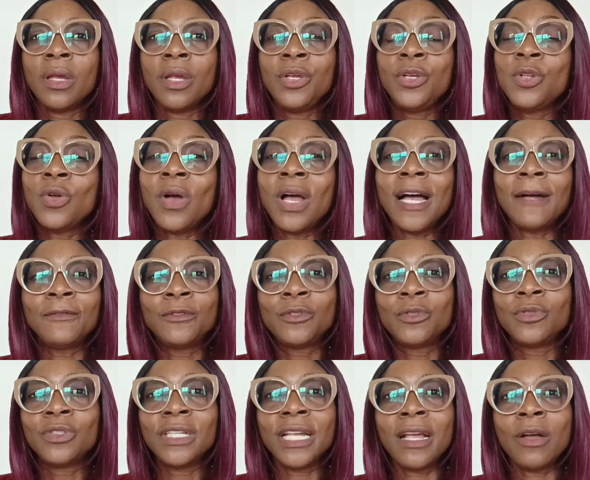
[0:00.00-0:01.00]
you don't have
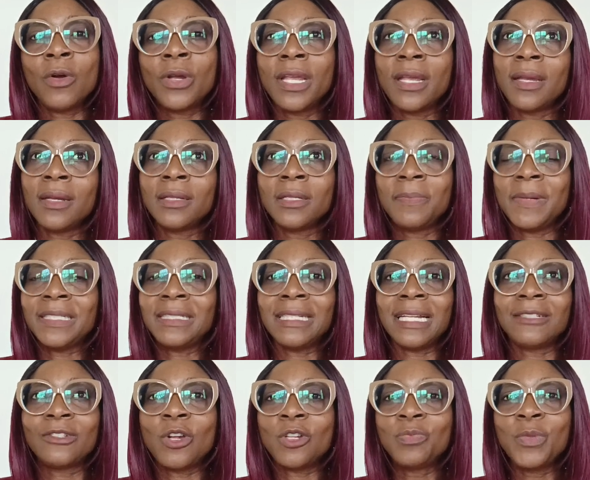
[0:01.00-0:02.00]
to say, okay, the person
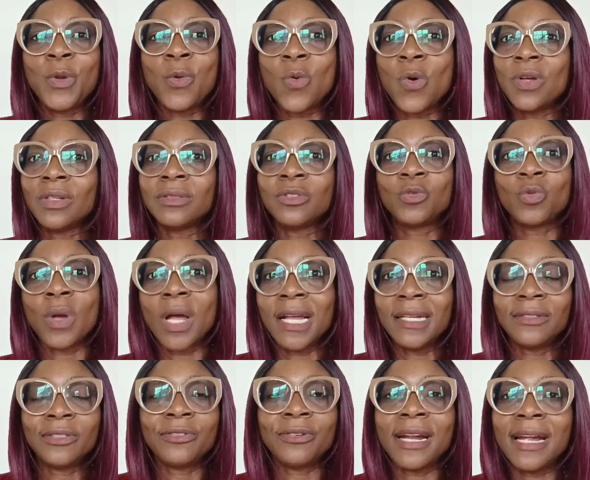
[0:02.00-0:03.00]
has hurt me once,
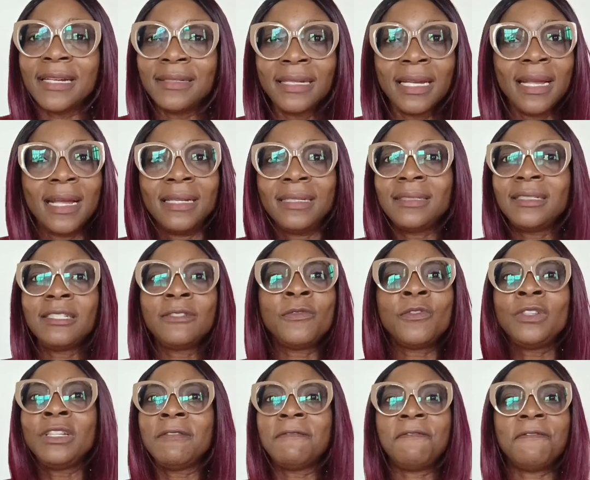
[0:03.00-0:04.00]
twice, thrice. This is
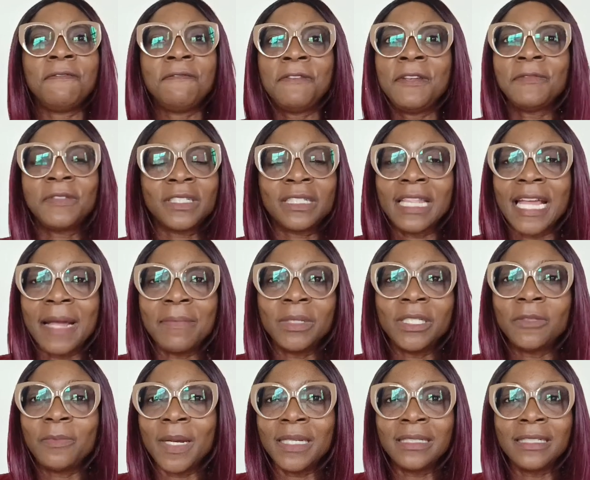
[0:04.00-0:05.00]
even the fifth time
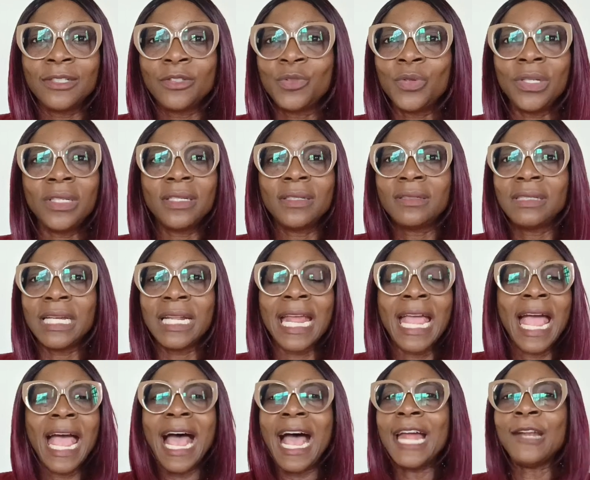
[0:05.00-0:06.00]
this person is doing this
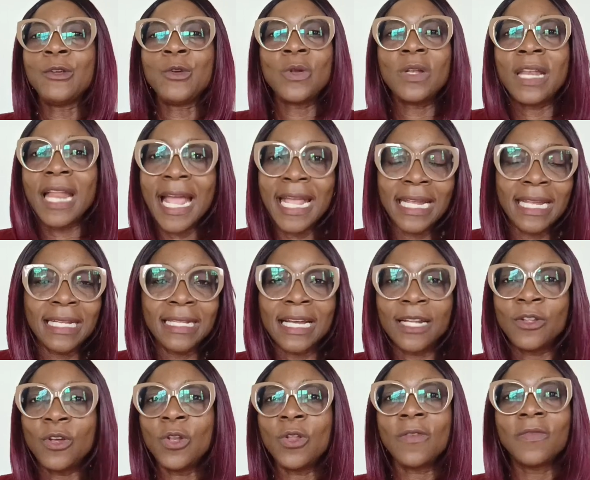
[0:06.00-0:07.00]
thing. I don't like it
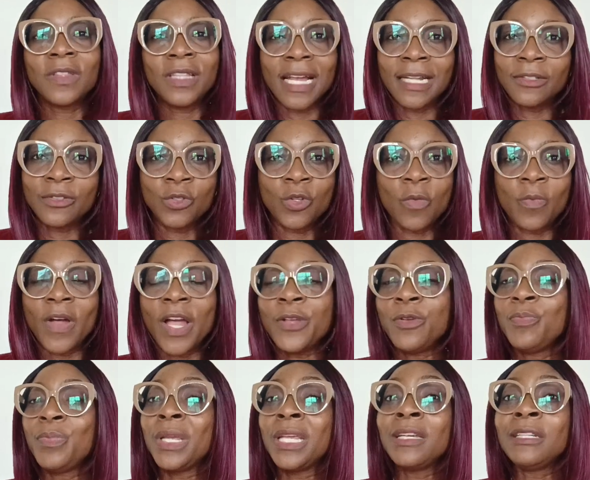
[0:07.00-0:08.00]
and all of that stuff.
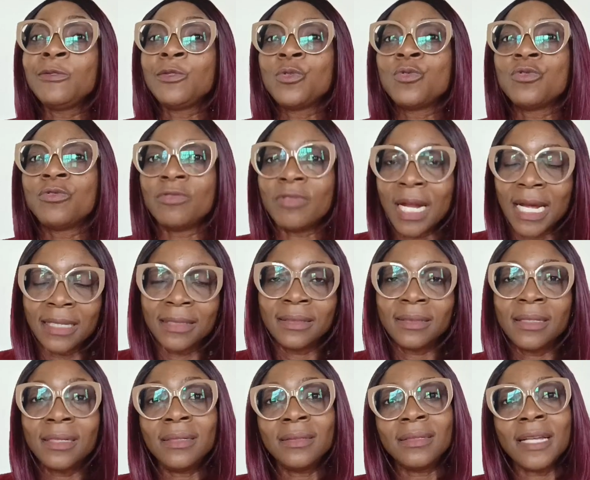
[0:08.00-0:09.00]
And you begin to
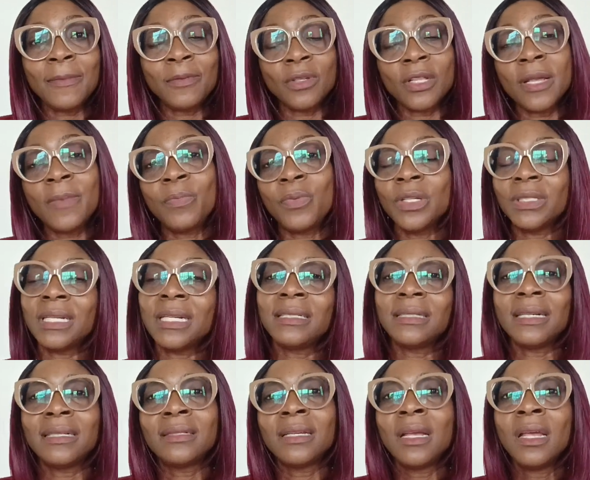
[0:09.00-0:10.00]
rant. It's absolutely
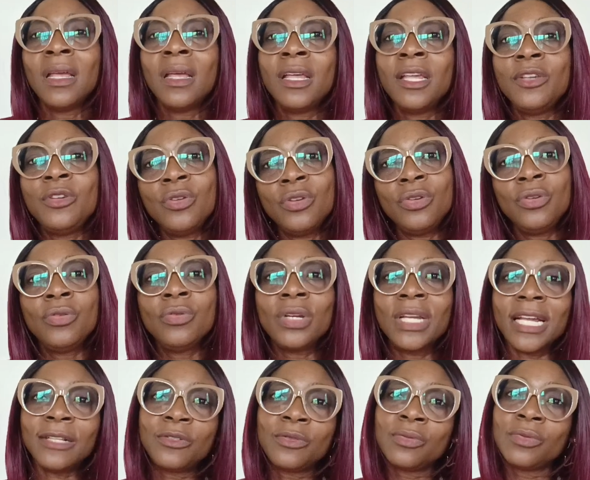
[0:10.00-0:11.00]
important that you
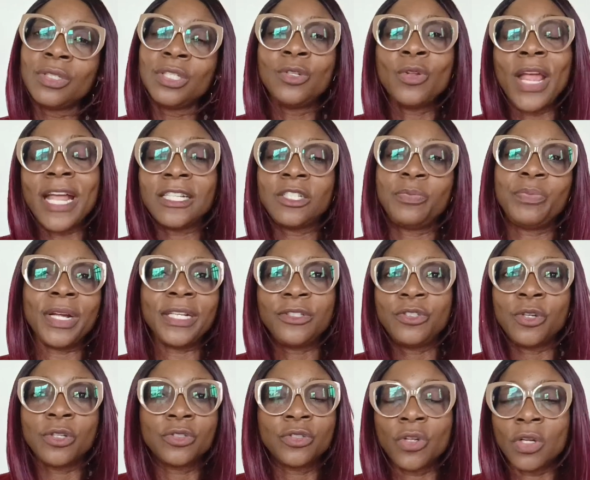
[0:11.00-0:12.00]
get to, you know,
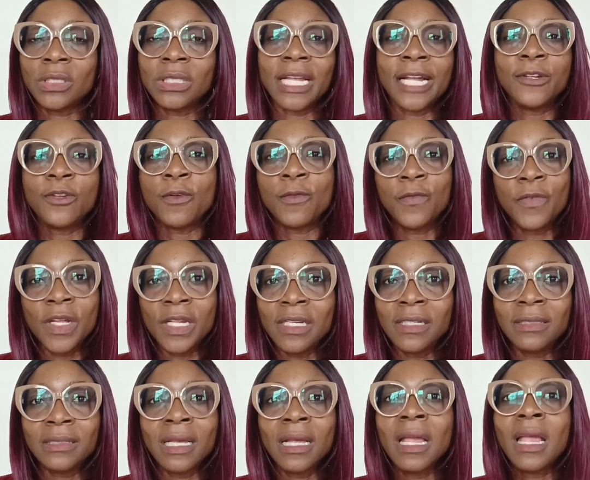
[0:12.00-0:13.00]
express your thoughts and your
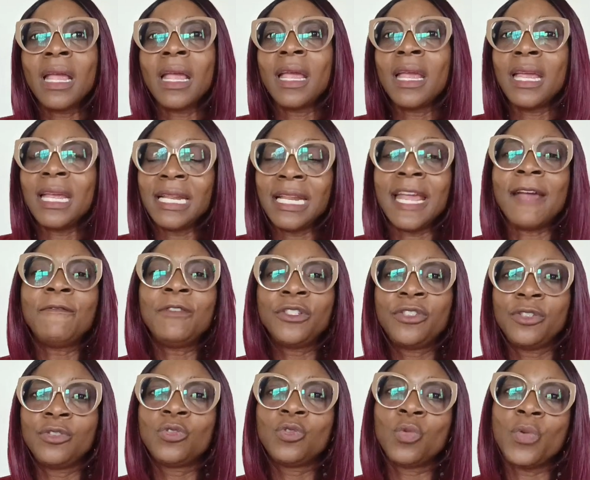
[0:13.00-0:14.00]
feelings in every
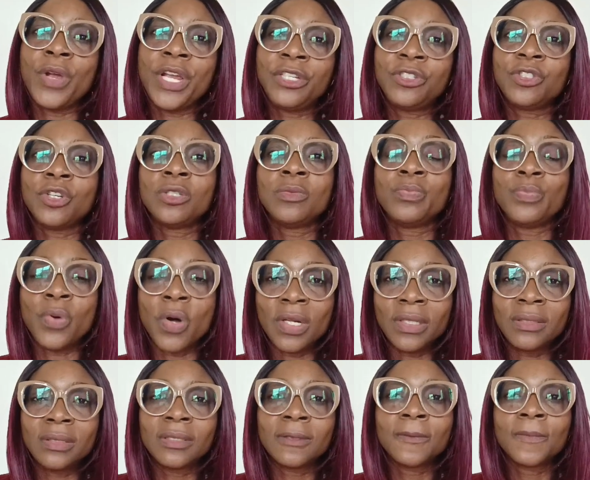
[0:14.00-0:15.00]
situation. But